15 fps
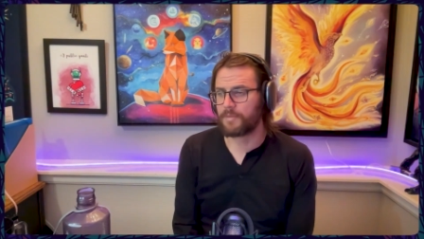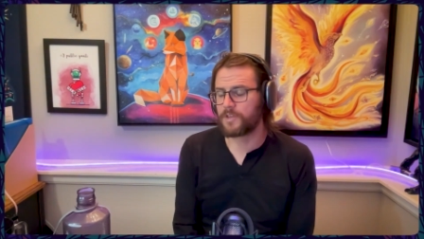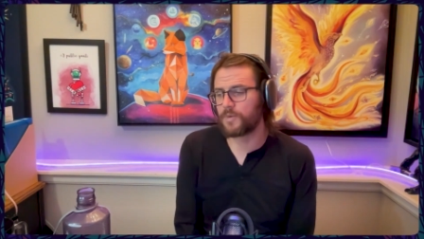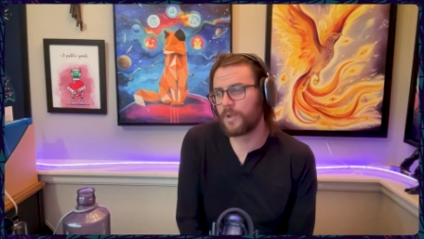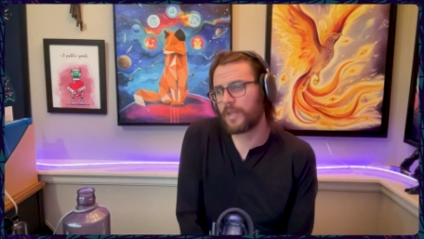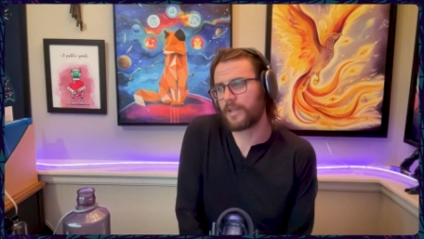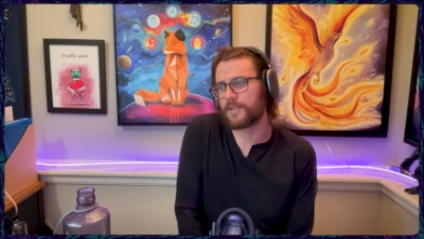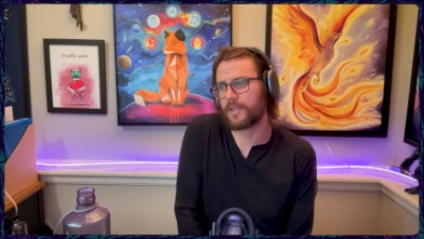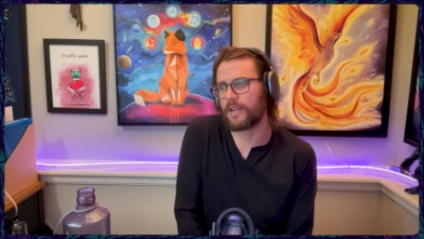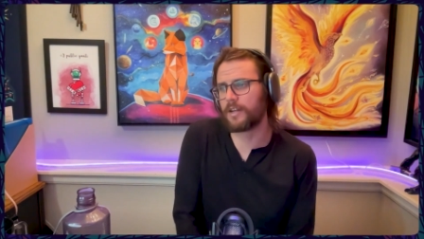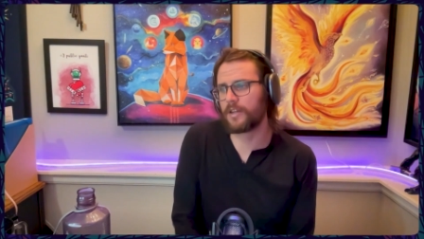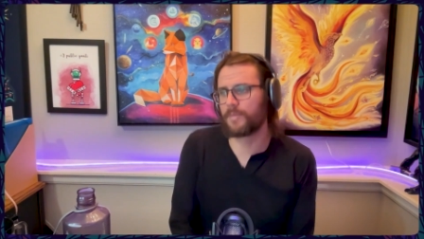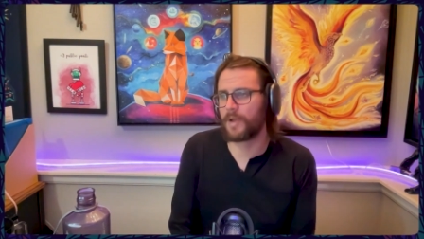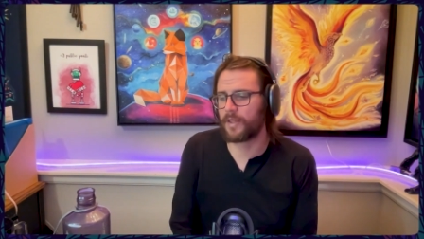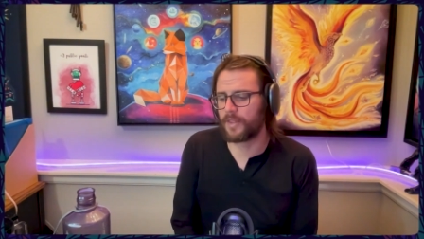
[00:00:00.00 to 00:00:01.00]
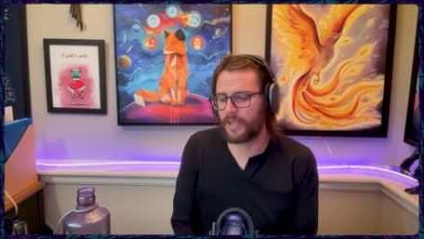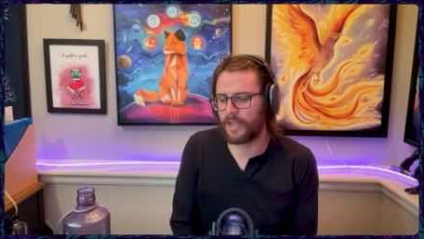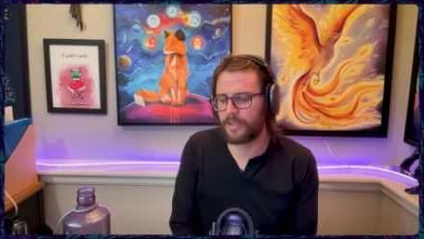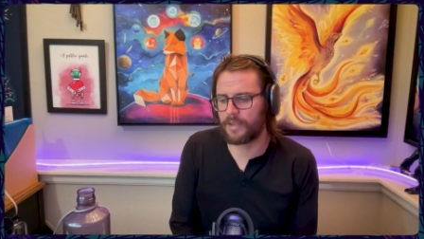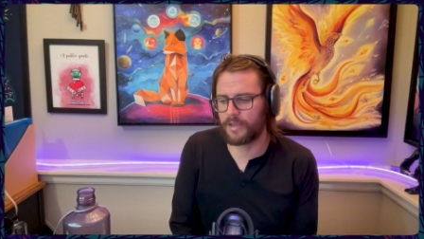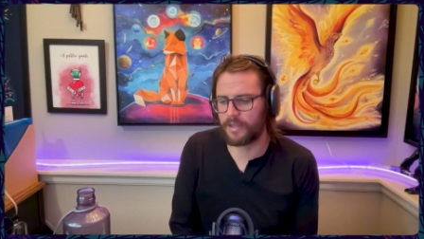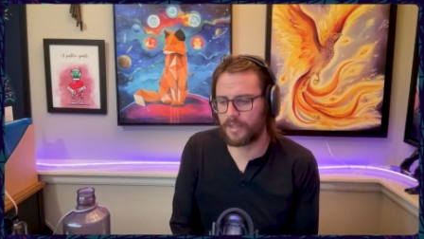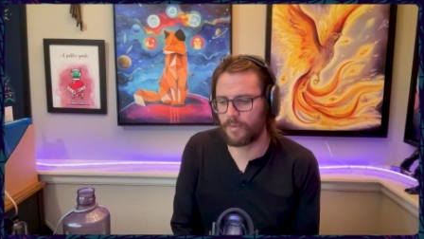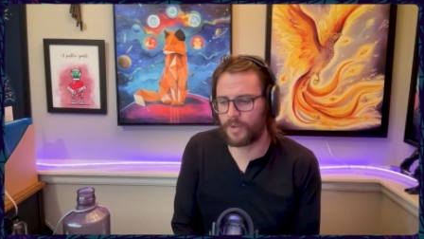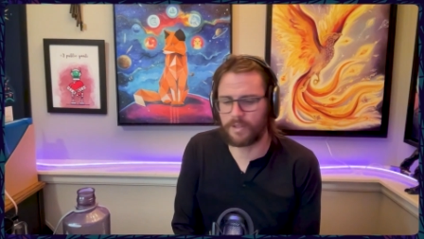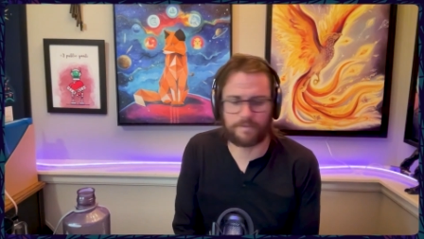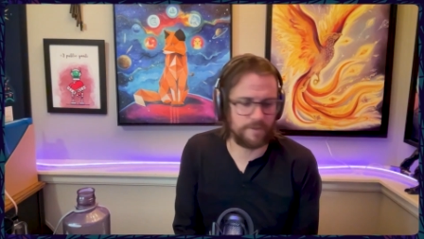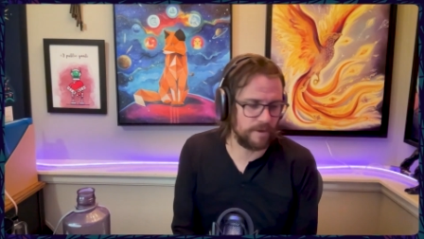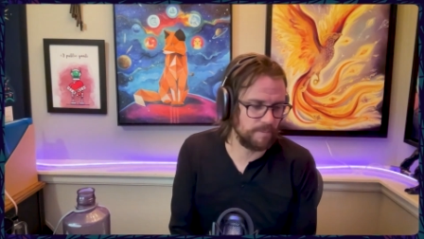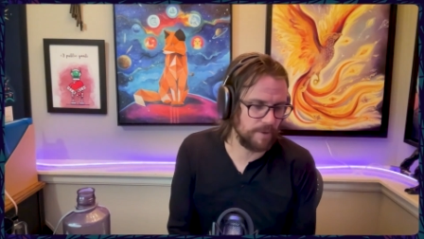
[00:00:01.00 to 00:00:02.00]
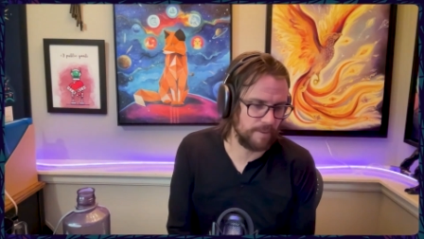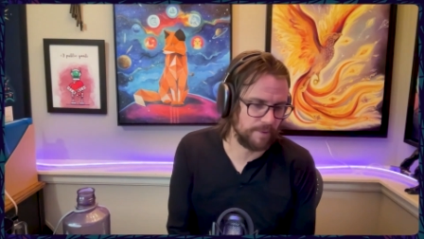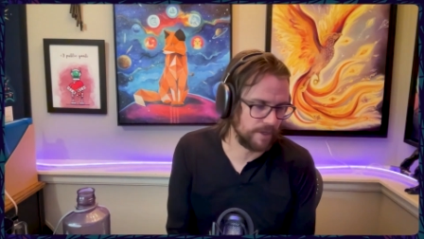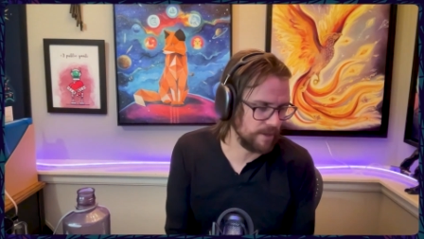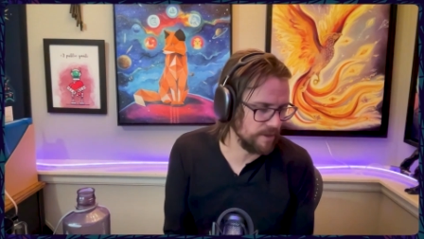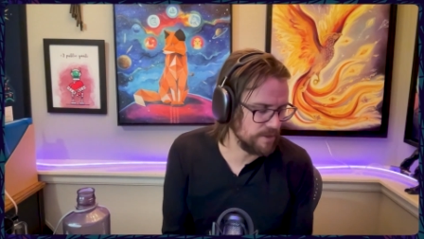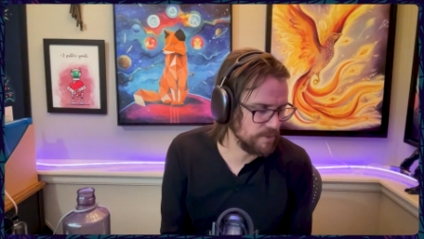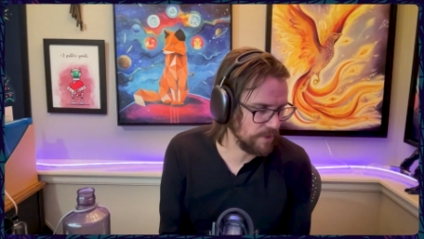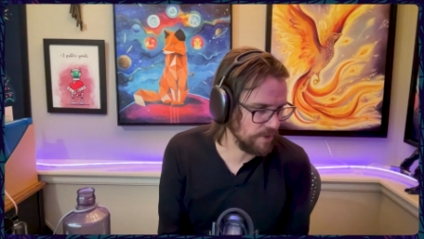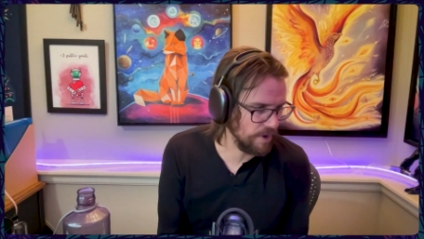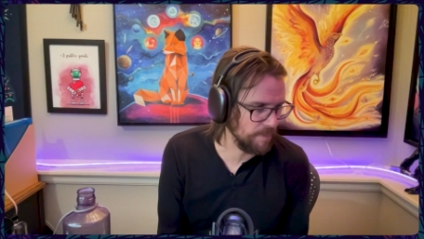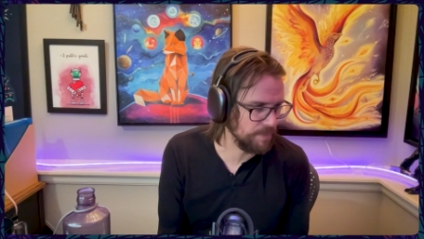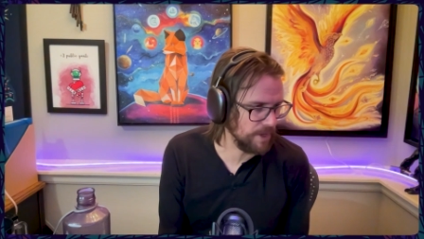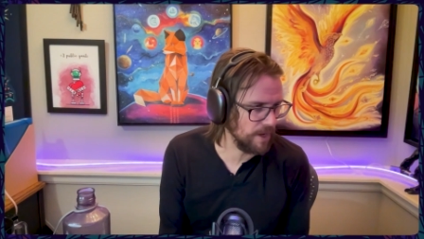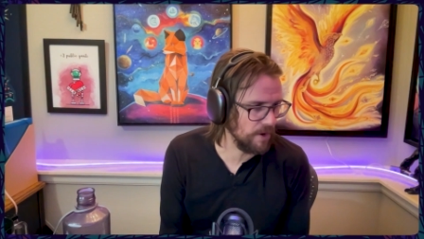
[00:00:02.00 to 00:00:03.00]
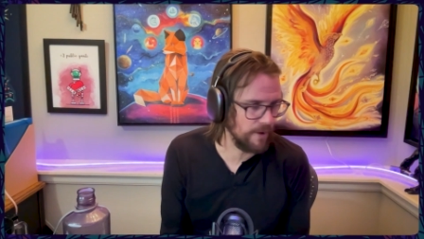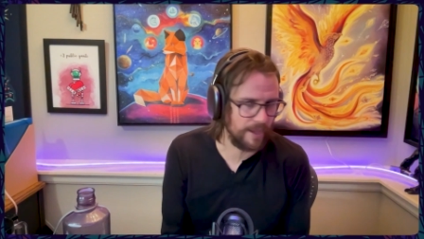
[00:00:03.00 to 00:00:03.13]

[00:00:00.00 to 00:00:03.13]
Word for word: just really excited about the idea that we can fund public goods with crypto.